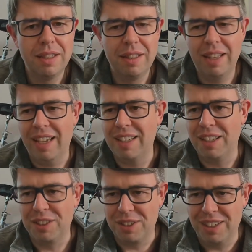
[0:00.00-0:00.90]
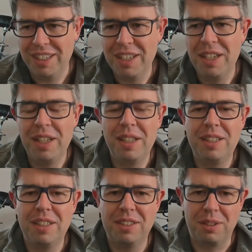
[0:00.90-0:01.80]
that aside,
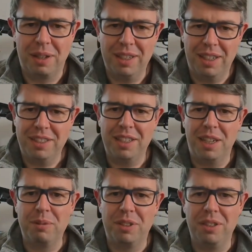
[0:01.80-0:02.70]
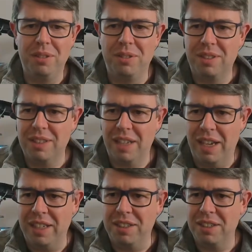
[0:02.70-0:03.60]
so I set it up to use
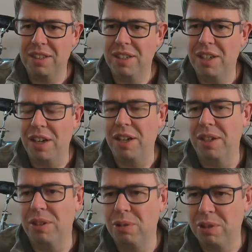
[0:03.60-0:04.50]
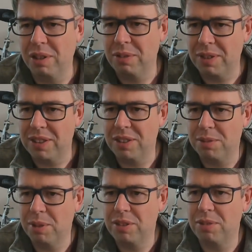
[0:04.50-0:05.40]
8 audio
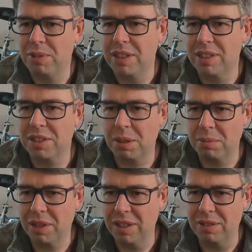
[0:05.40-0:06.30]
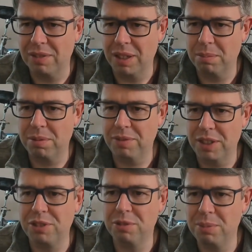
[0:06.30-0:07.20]
interfaces, most of which are some kind of like
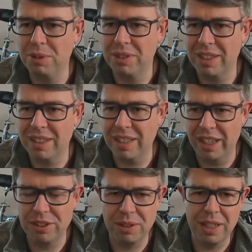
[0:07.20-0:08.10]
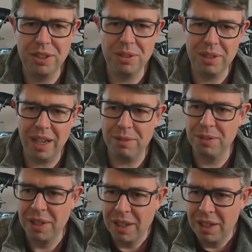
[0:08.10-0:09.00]
professional music gear. So they should
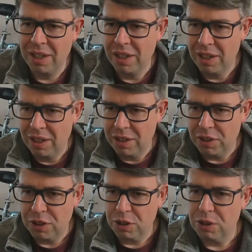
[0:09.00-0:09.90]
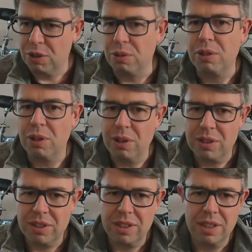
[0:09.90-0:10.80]
have good
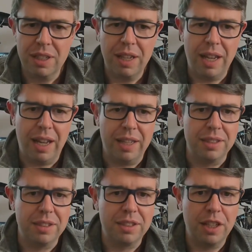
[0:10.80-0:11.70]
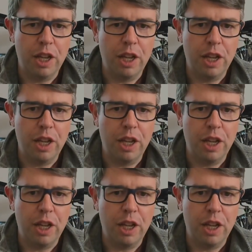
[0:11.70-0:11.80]
clocks. And